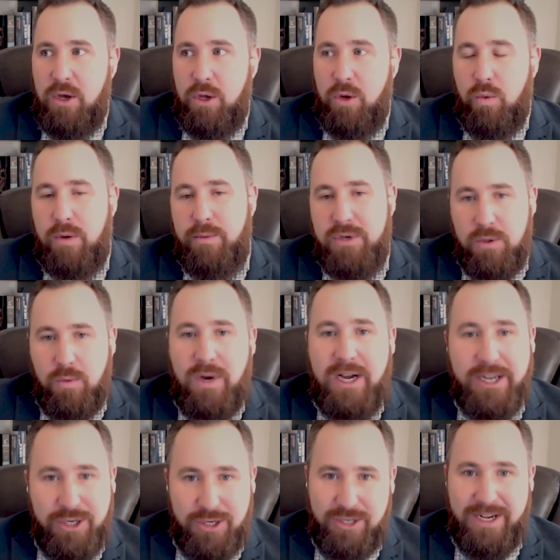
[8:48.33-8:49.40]
What would you
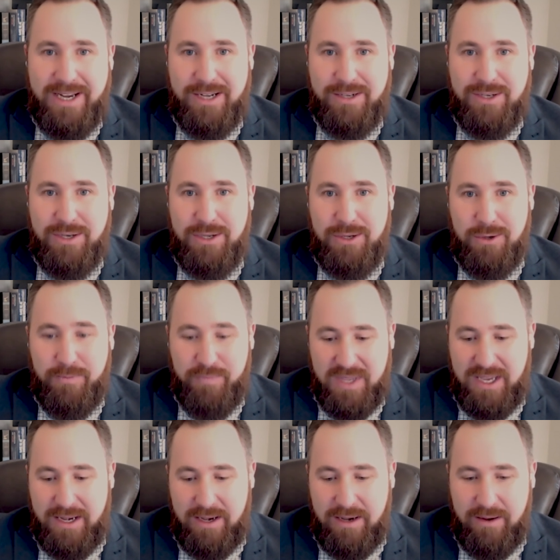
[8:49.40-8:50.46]
want your child to do?
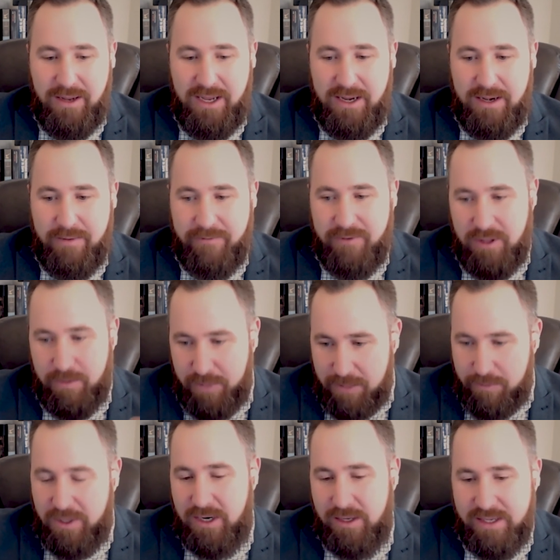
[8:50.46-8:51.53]
And for the
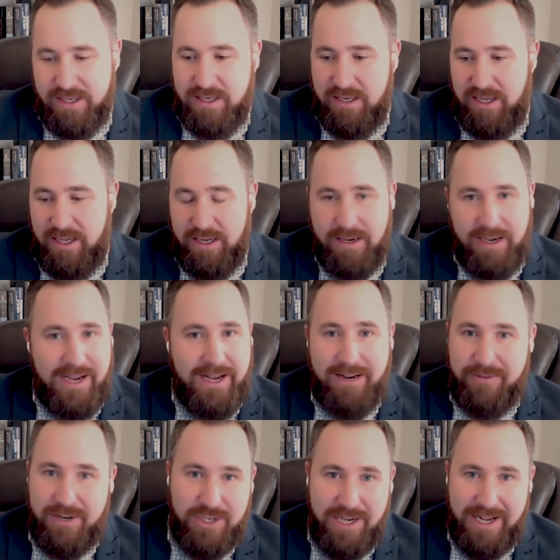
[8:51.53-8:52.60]
people that are listening, not
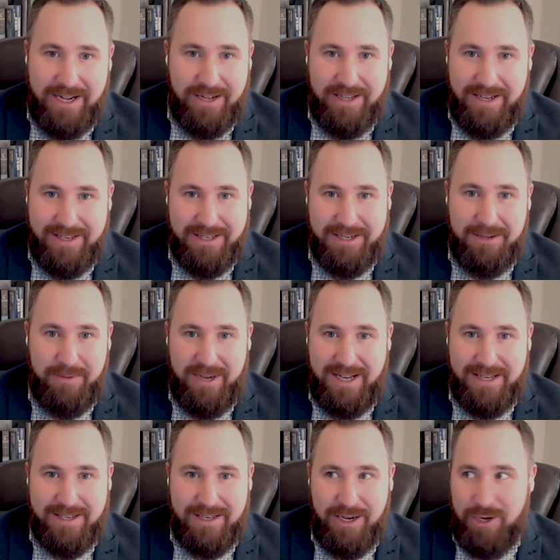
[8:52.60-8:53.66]
every child has the
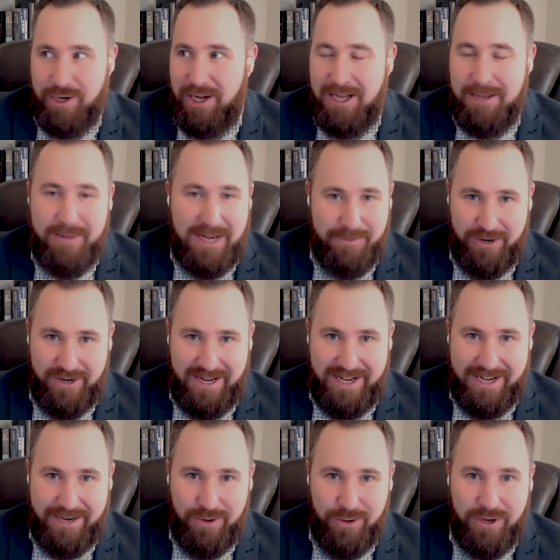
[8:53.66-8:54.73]
capacity to call mom or
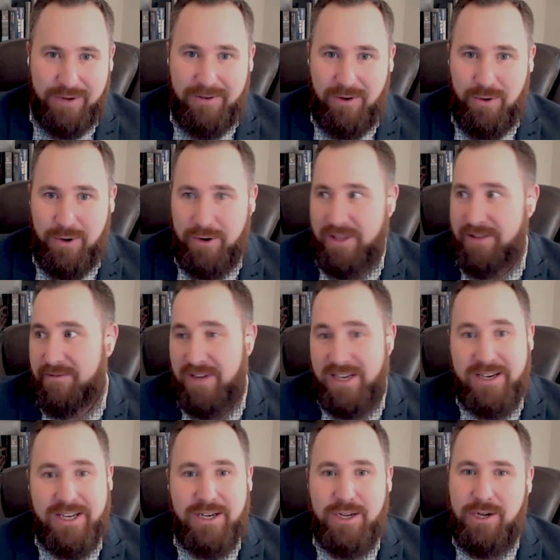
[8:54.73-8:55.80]
dad or the
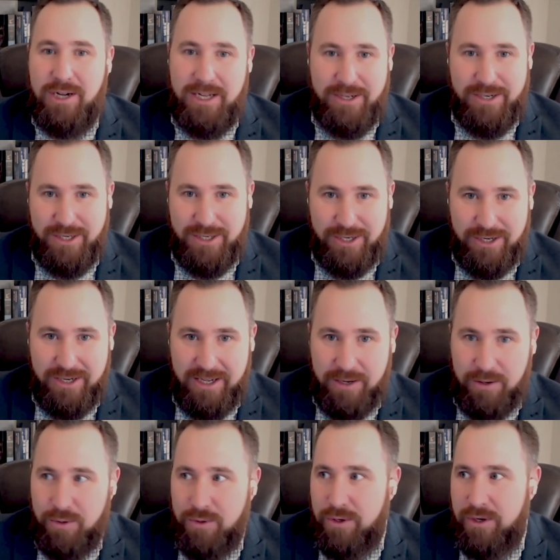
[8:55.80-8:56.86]
funding to call an
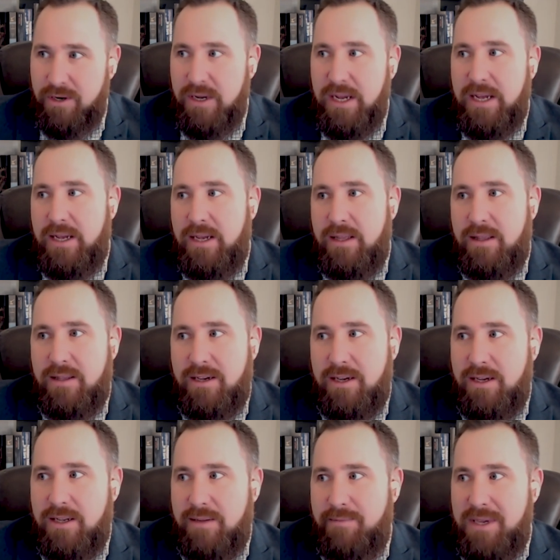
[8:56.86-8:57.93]
attorney or
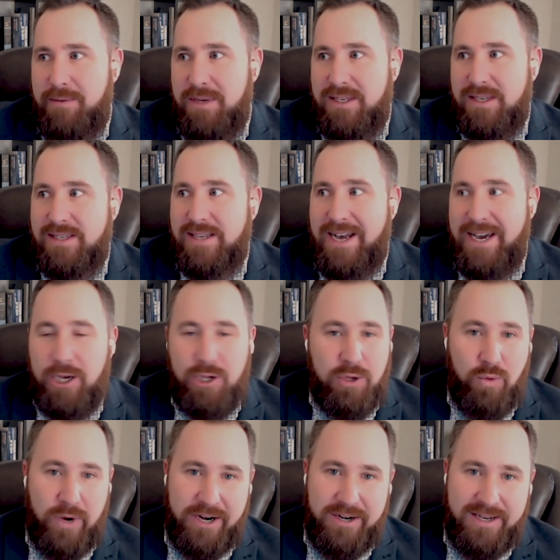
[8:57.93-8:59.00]
the maybe societal
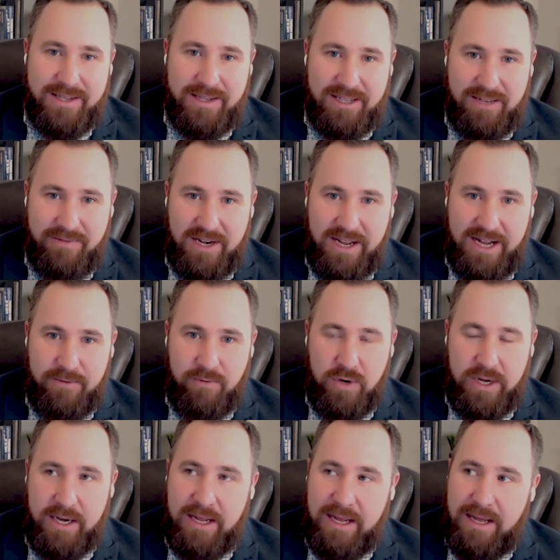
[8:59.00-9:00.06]
awareness that they even have
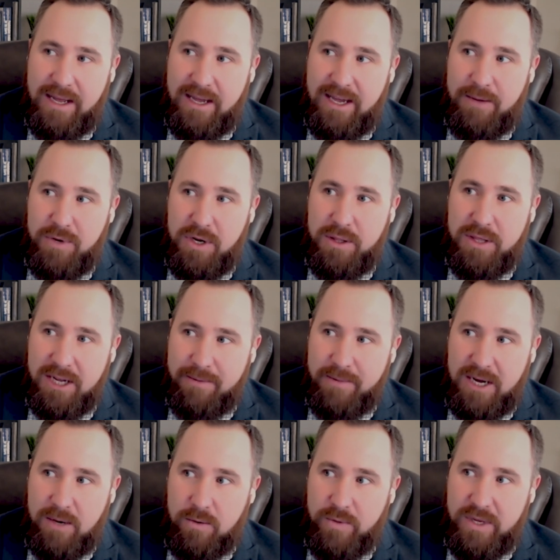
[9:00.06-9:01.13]
one. And when you think
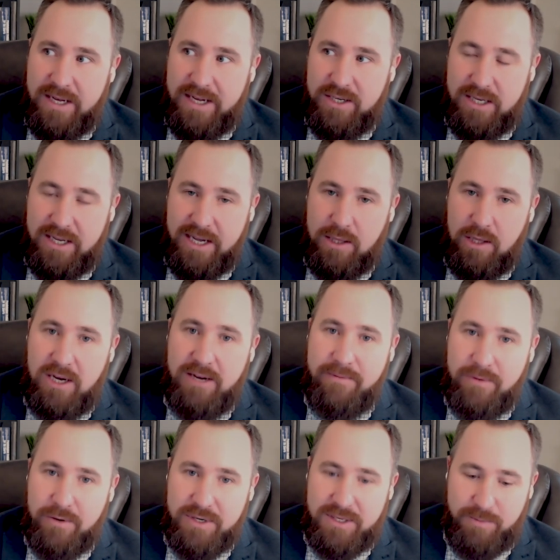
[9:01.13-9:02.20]
about when we educate law
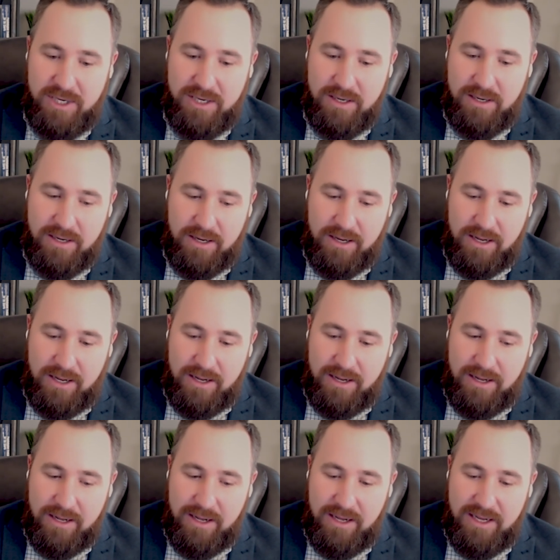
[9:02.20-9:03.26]
enforcement,
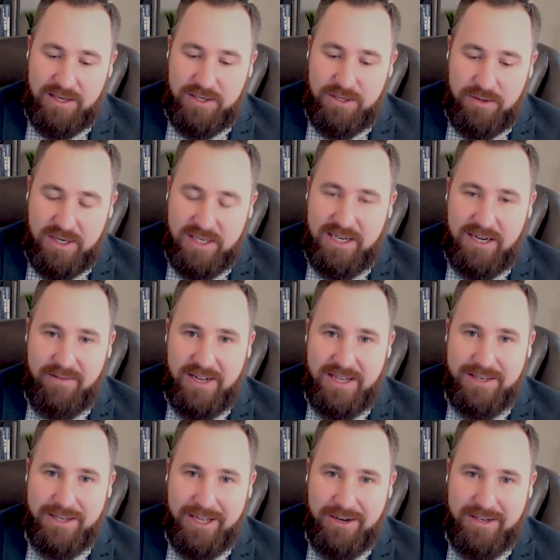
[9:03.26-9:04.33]
as soon as an
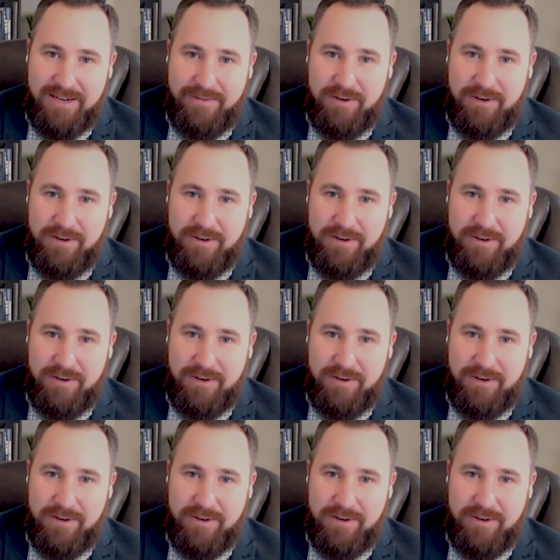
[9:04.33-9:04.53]
investigator is